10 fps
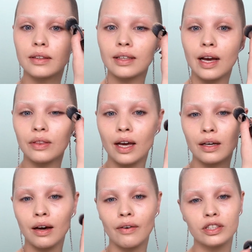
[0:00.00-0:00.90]
Now
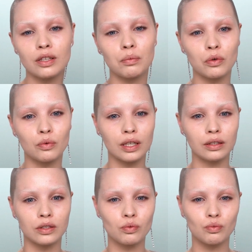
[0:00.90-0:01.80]
that covers up the
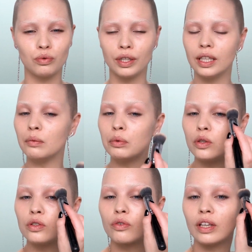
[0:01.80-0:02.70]
redness really
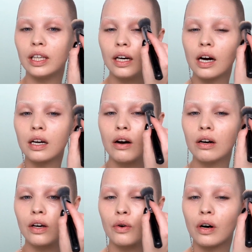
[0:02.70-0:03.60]
beautifully. I
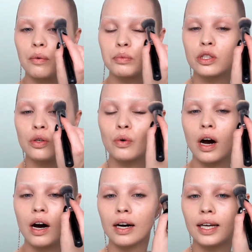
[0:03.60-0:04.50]
can't go up too
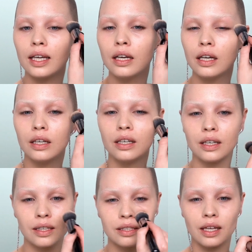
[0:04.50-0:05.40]
high
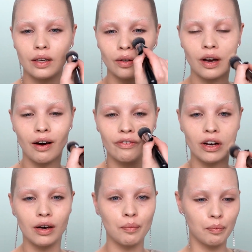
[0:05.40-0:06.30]
because then I'll
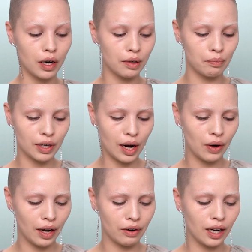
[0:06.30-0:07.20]
cover my brow
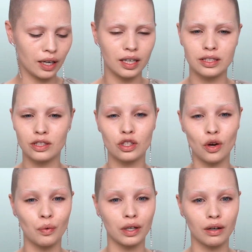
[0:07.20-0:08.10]
area and I
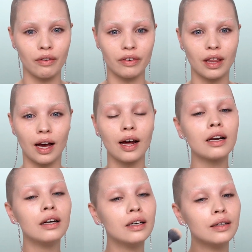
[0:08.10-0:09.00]
don't want to cover that
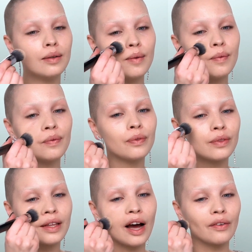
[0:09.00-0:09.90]

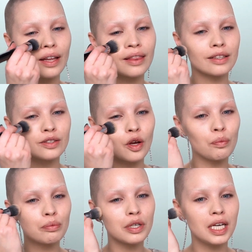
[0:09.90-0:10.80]
now that they're so
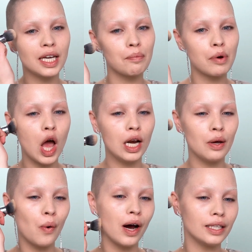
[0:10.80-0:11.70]
pretty and
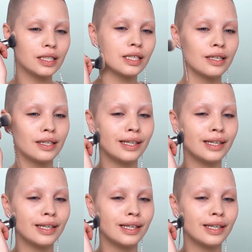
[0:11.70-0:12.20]
pearly white.